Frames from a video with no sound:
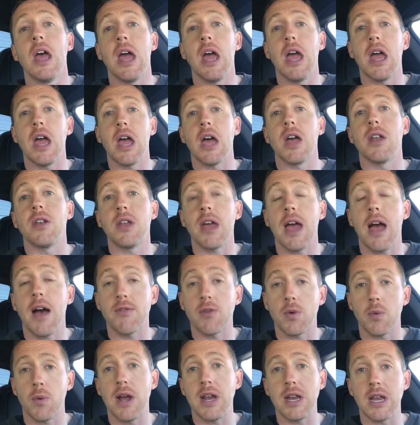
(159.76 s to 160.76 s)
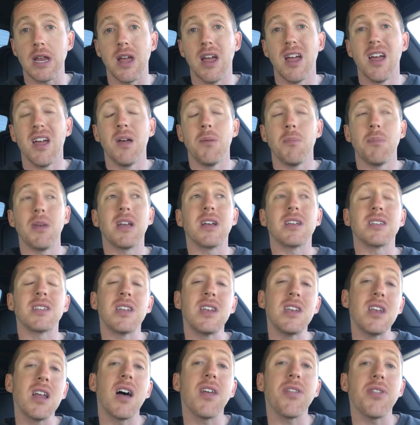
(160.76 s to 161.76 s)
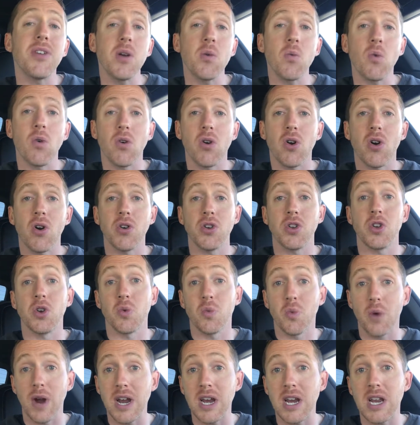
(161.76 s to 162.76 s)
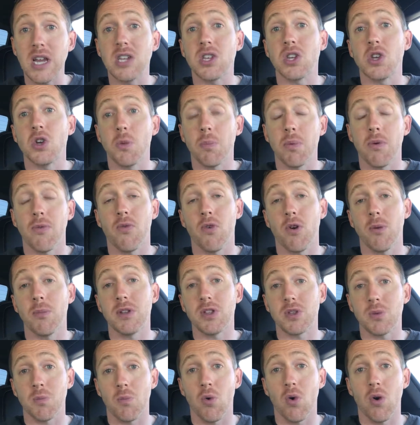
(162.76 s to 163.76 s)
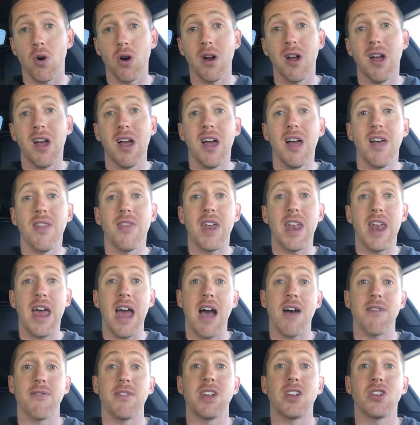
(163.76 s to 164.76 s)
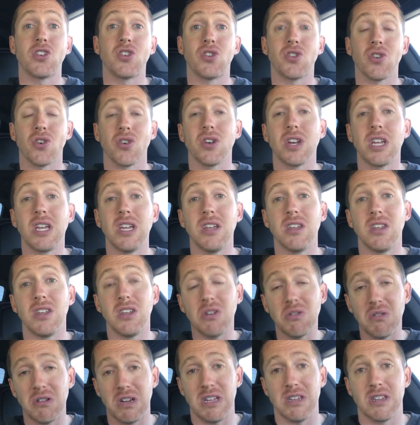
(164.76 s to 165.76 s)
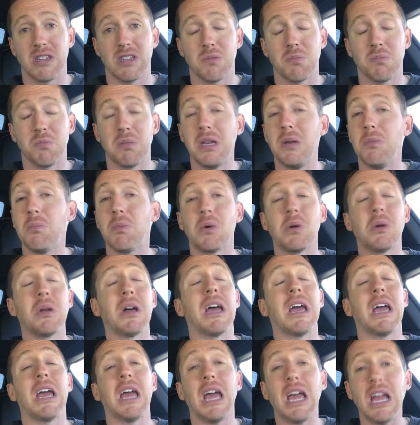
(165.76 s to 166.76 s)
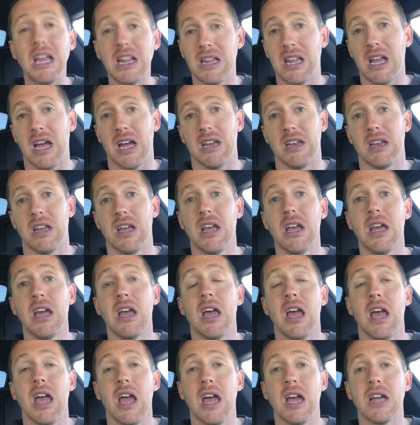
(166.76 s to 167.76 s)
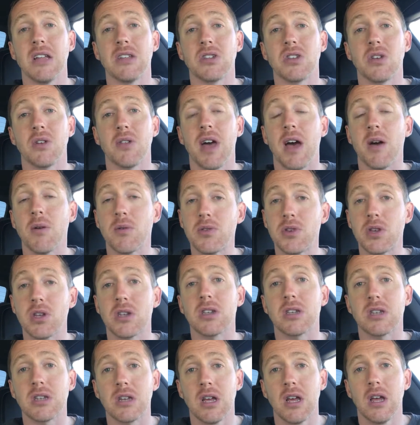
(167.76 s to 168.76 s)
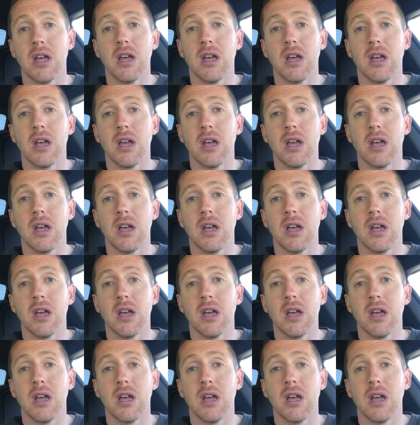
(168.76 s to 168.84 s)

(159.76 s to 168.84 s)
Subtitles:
and have it ready. Because nothing will hurt your ratings and your performance more than having dirty units. People hate that. And so that will just,